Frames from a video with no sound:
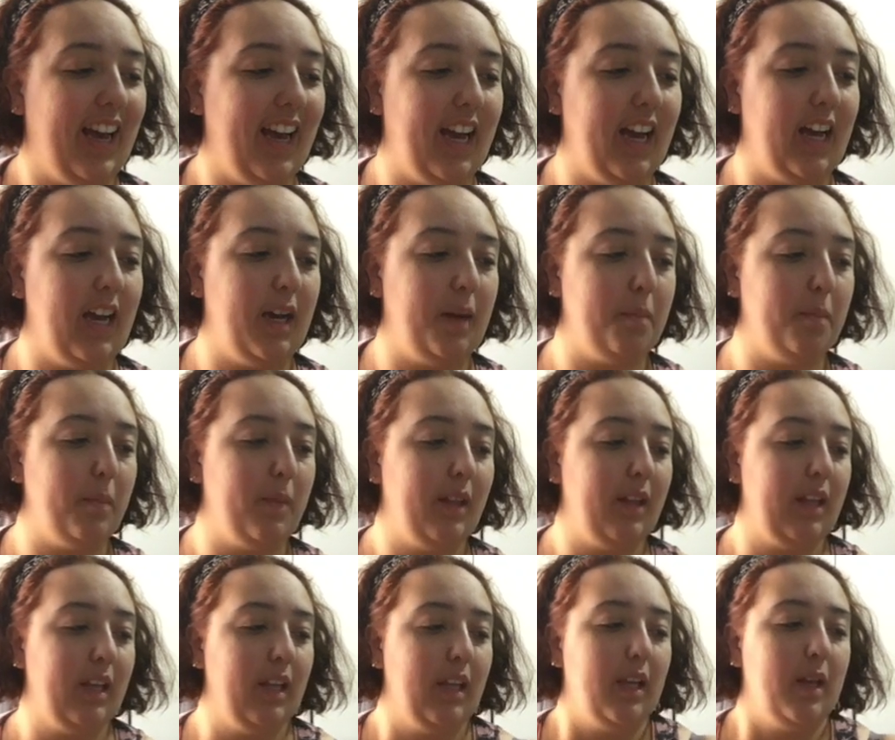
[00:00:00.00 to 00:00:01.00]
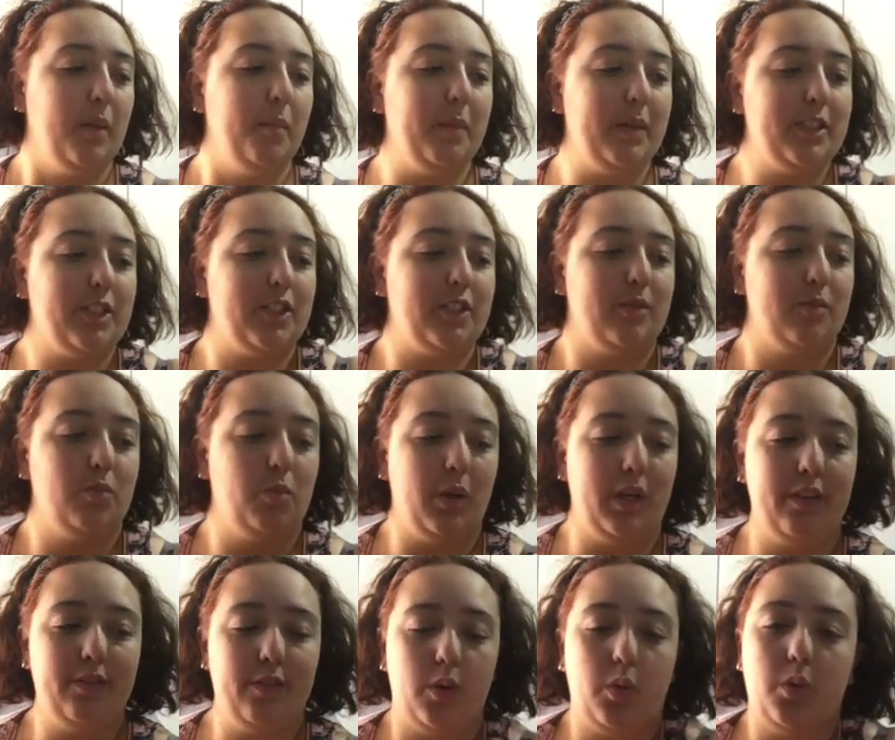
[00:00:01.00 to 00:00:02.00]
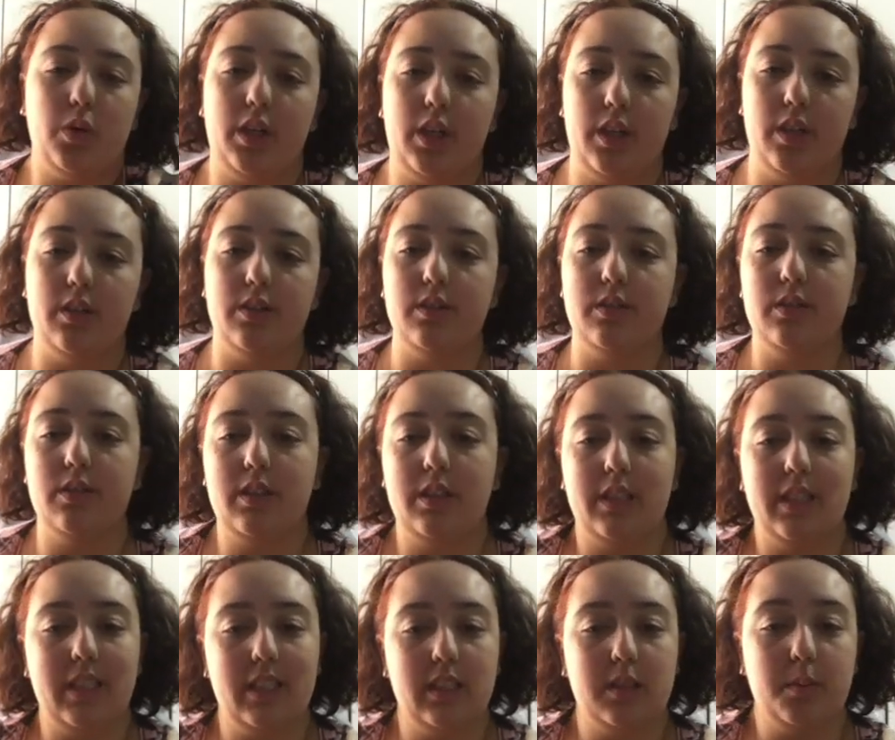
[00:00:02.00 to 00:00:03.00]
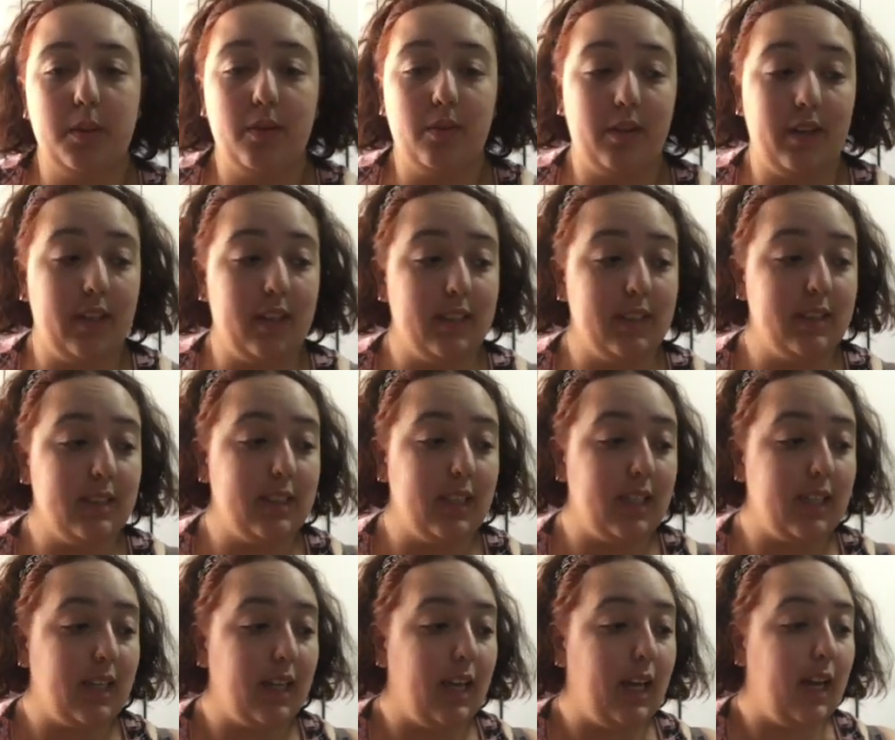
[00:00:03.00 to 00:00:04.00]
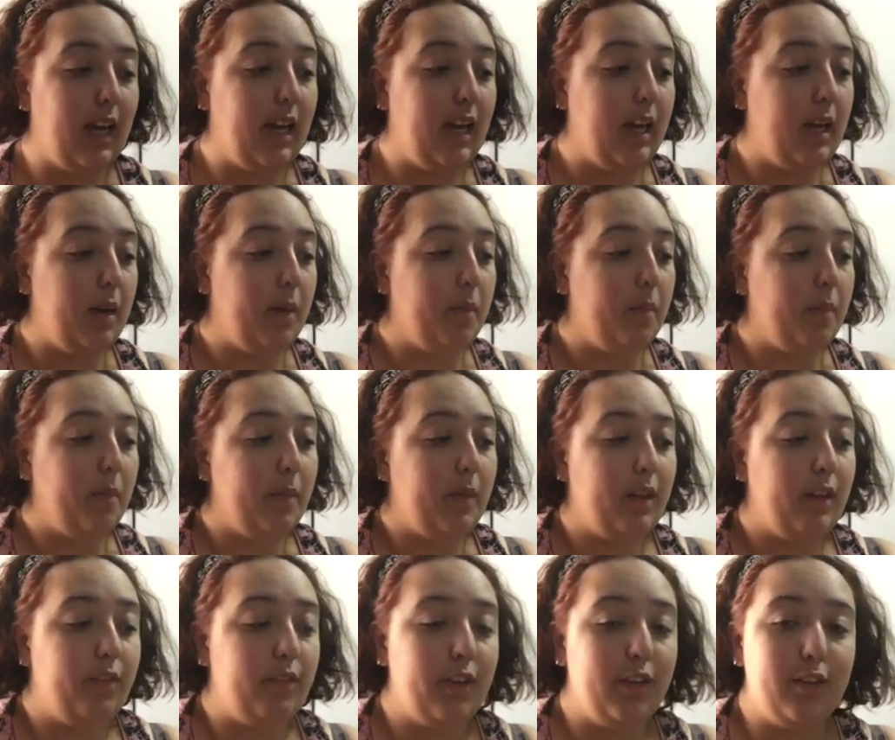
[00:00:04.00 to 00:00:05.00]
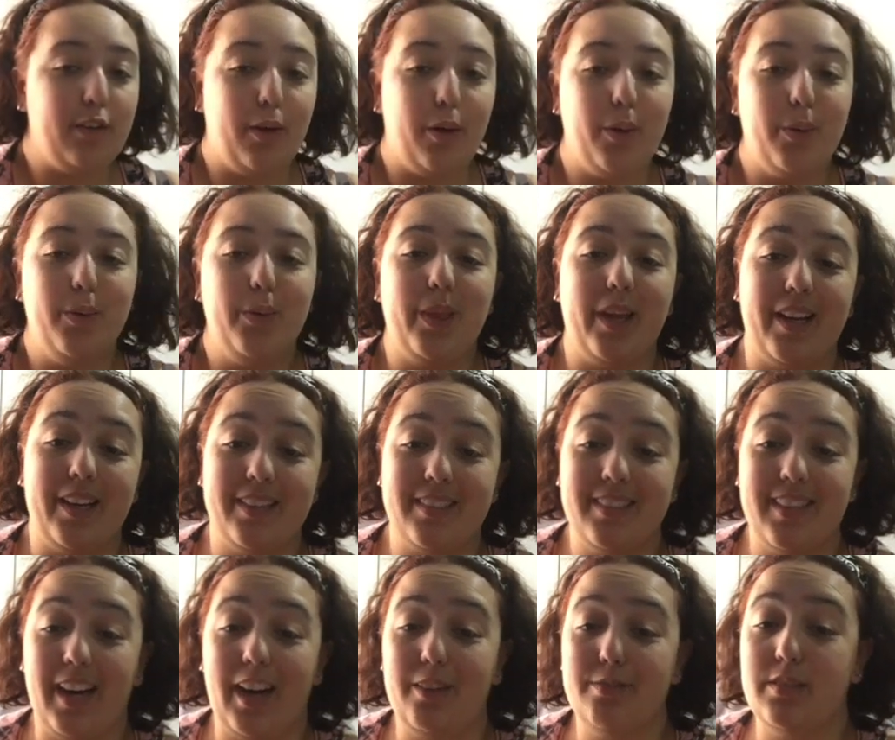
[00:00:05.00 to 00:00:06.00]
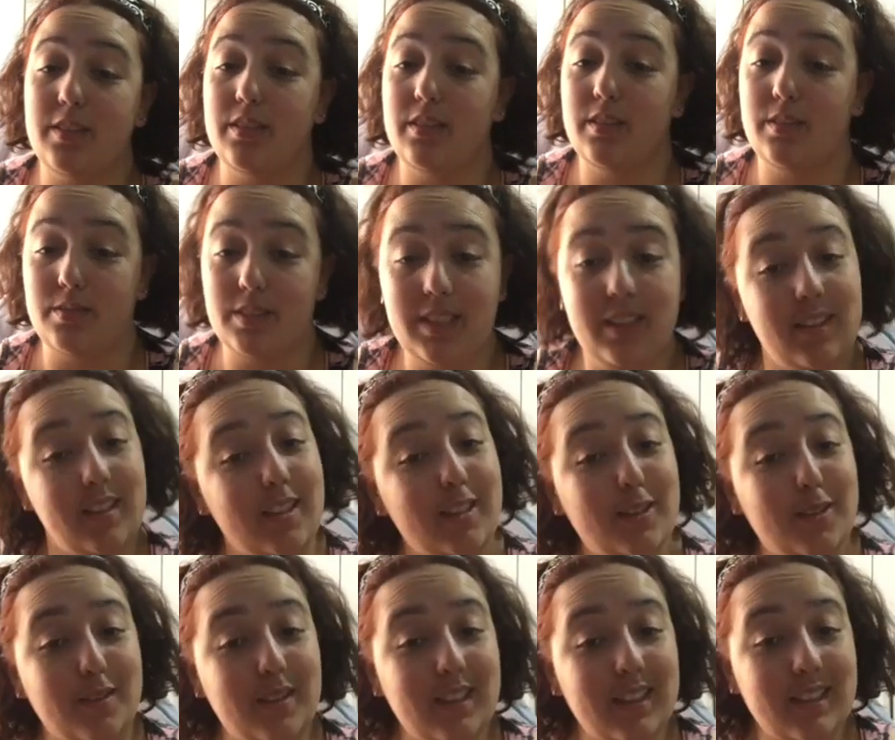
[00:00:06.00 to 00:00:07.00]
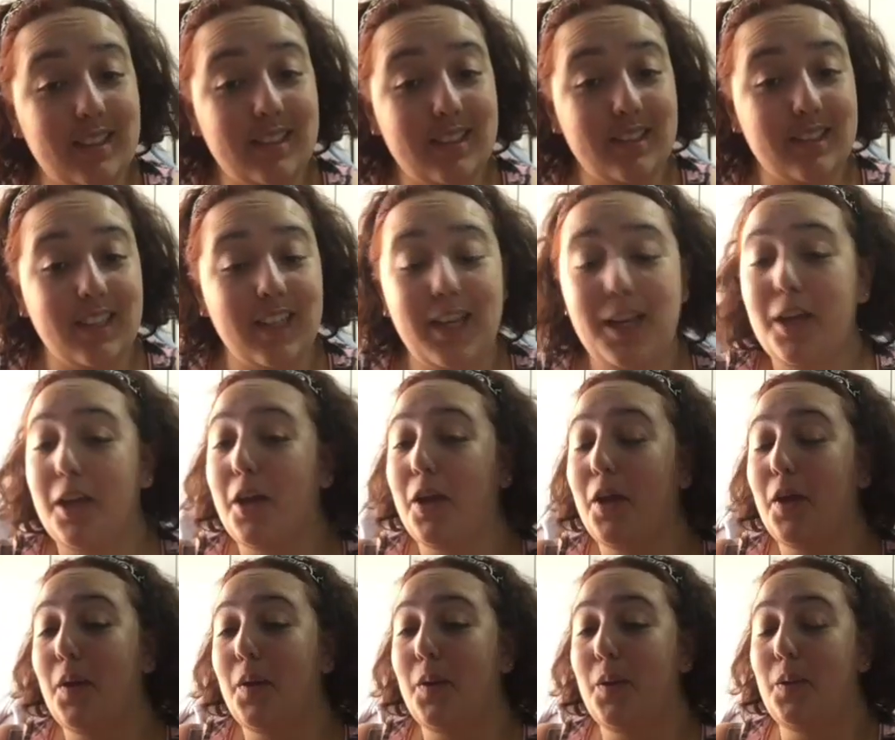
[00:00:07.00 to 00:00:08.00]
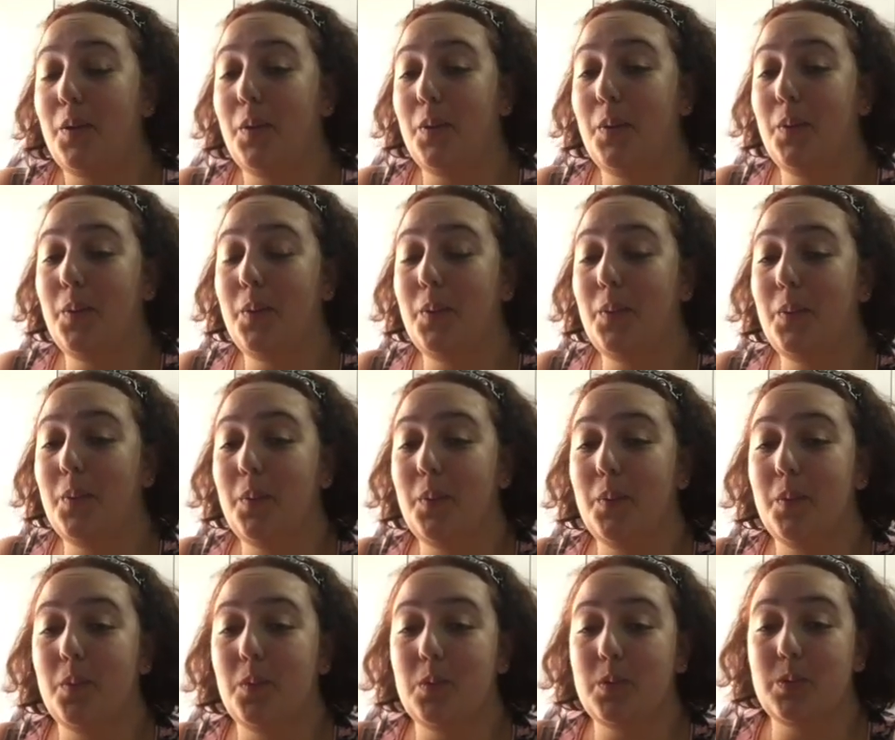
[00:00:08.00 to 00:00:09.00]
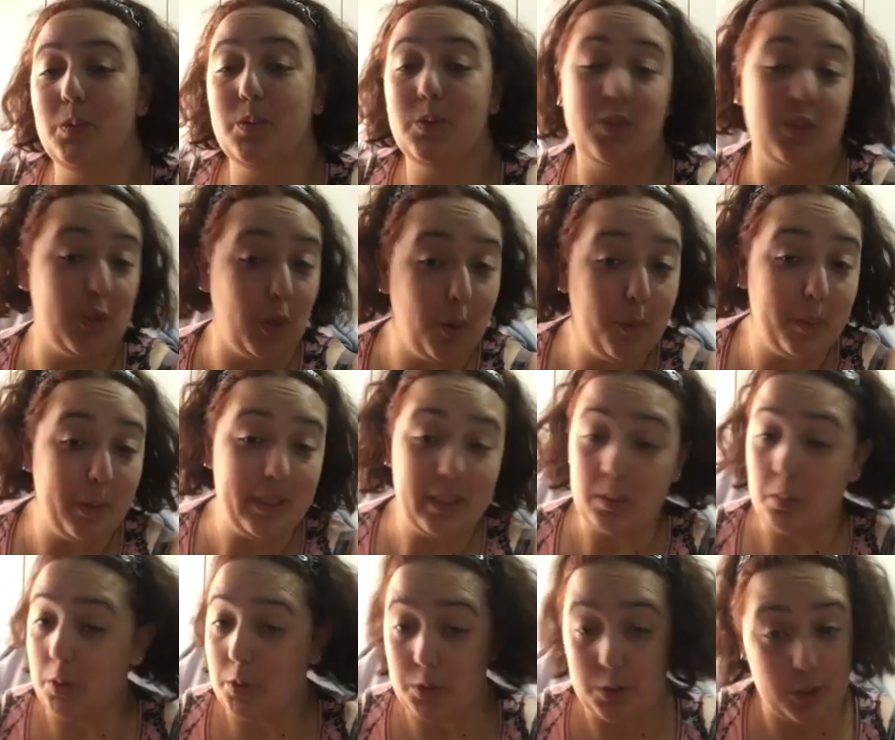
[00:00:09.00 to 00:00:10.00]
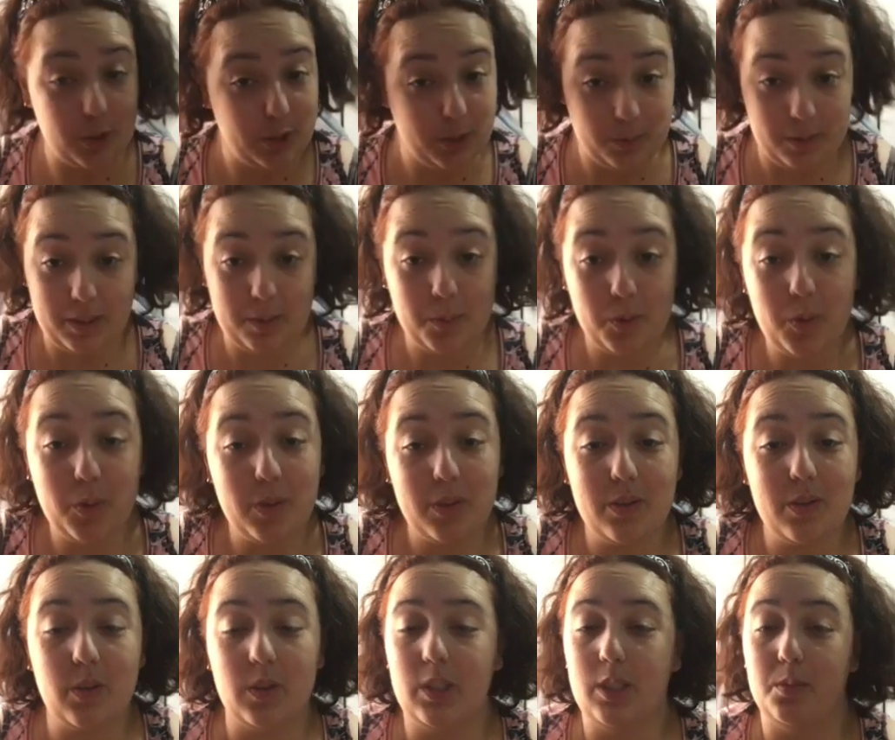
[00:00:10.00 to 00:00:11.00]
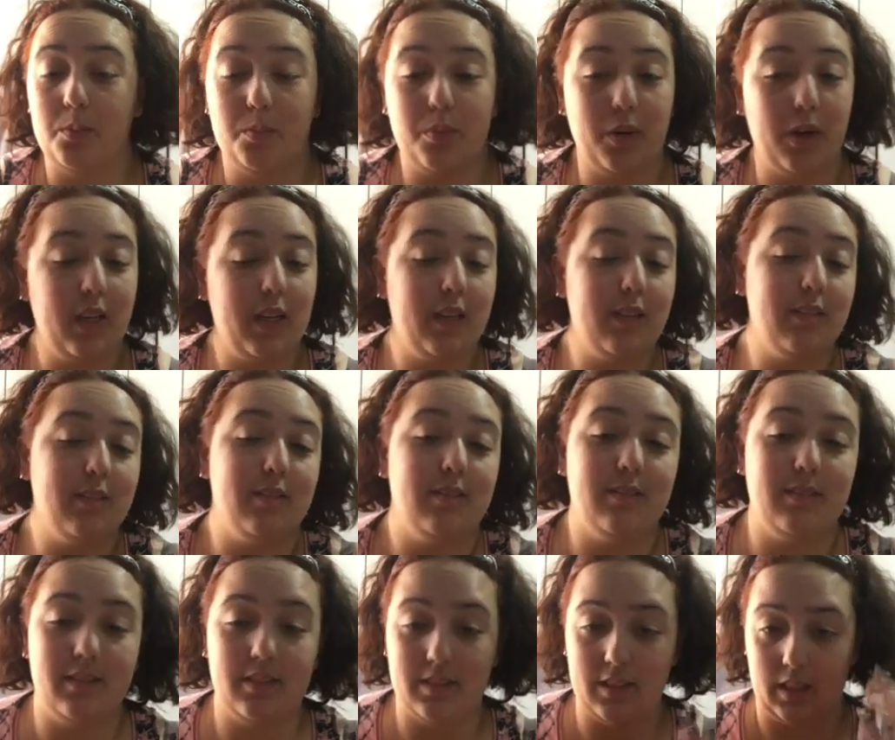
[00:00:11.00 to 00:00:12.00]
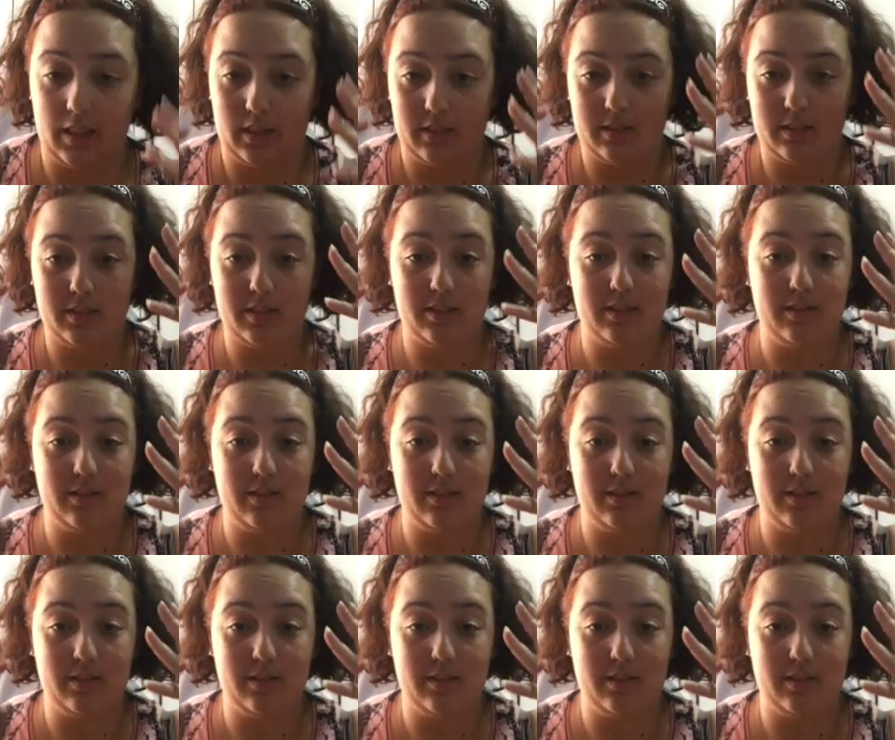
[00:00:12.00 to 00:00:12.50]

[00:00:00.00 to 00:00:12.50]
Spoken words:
But whatever order you do, you need to be realistic. If you know that after three things on the list, you will stop and you won't do anymore, or your brain is like,